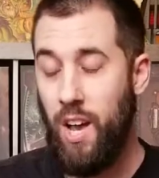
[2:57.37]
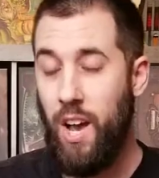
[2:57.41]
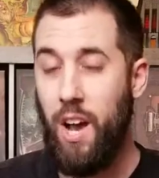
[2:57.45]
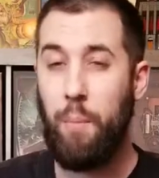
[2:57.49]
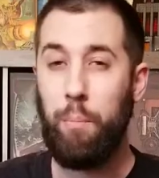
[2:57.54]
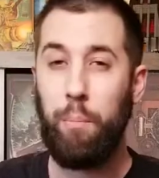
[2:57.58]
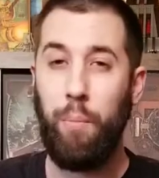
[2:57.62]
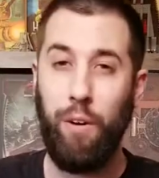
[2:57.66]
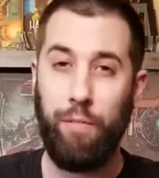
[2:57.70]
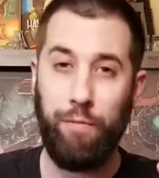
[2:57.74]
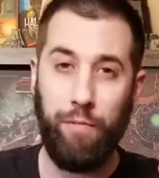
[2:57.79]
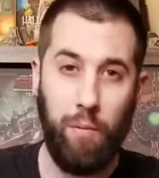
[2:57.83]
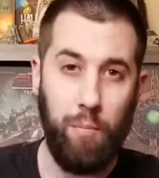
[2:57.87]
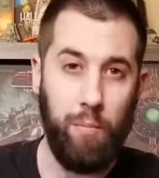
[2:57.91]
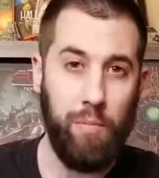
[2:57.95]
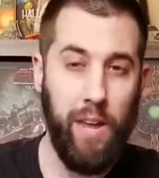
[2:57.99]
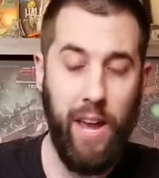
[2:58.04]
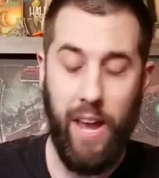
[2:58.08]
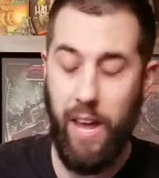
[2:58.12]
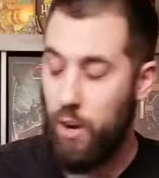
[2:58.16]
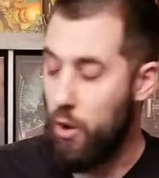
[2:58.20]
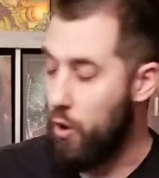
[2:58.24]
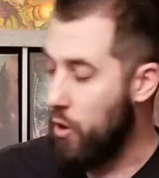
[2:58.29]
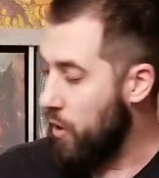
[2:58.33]
But from
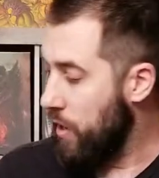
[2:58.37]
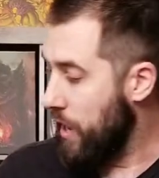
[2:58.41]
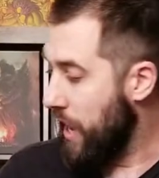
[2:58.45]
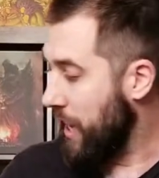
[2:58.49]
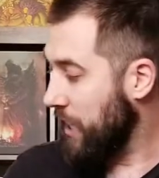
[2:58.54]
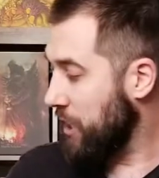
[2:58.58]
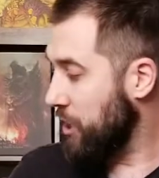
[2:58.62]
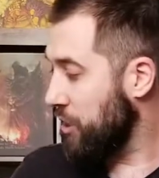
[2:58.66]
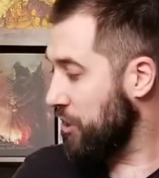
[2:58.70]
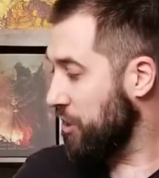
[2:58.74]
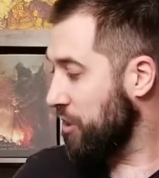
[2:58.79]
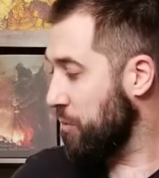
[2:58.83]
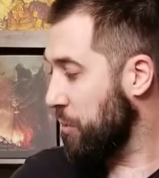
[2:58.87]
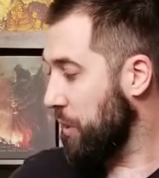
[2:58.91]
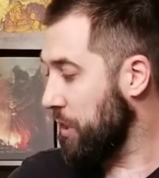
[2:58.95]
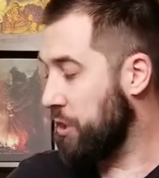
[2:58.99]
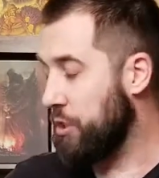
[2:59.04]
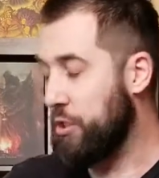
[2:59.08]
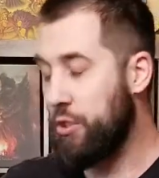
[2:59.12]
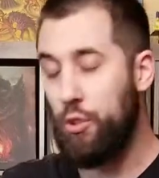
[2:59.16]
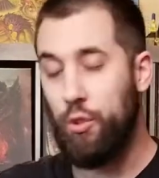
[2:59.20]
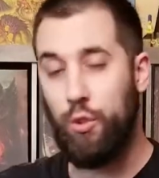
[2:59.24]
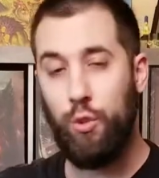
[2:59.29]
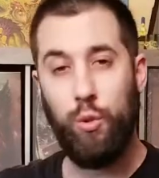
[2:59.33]
then on, I just switched
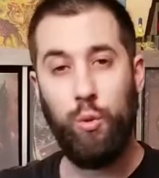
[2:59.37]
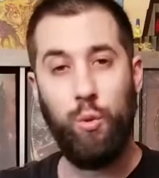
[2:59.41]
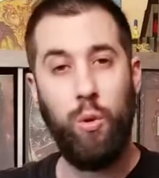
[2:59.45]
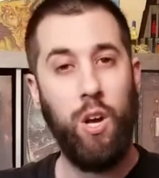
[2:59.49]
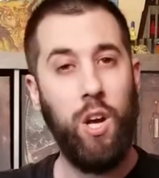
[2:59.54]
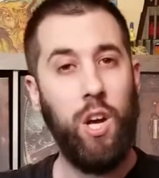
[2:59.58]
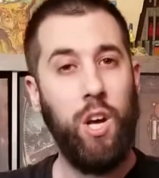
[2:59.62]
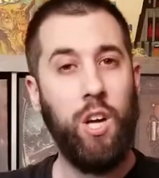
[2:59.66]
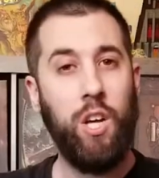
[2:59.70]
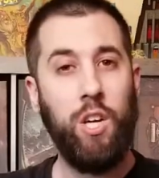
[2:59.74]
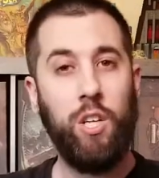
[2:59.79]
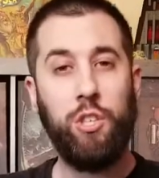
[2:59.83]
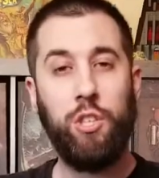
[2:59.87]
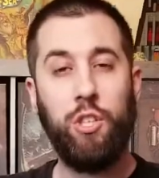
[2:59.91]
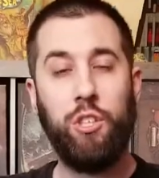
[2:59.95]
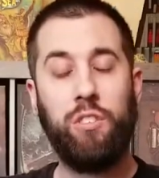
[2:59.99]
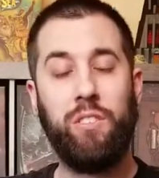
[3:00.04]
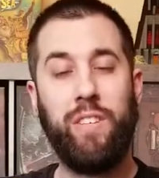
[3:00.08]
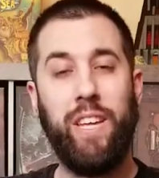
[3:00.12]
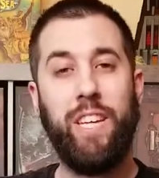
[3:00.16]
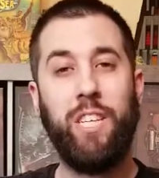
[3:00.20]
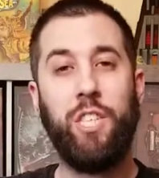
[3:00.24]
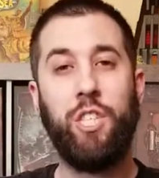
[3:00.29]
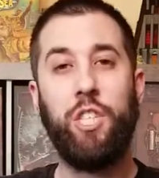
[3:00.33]
to just
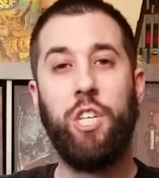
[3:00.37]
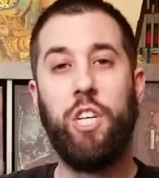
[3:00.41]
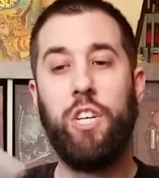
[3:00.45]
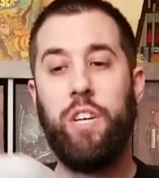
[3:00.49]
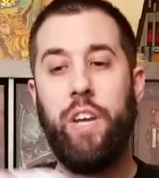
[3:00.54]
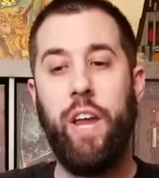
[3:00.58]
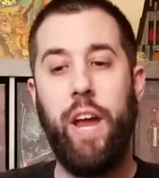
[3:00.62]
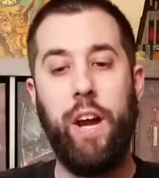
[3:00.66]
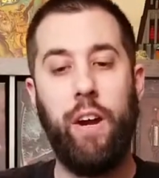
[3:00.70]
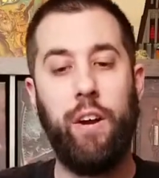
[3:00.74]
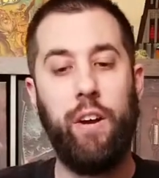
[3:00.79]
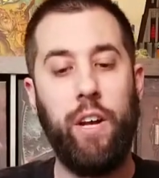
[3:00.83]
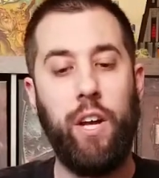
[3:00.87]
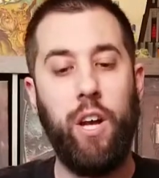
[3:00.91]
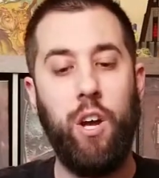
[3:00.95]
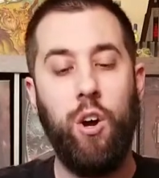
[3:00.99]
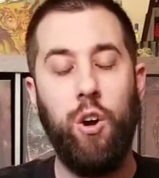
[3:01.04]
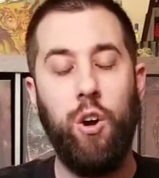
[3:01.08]
a generic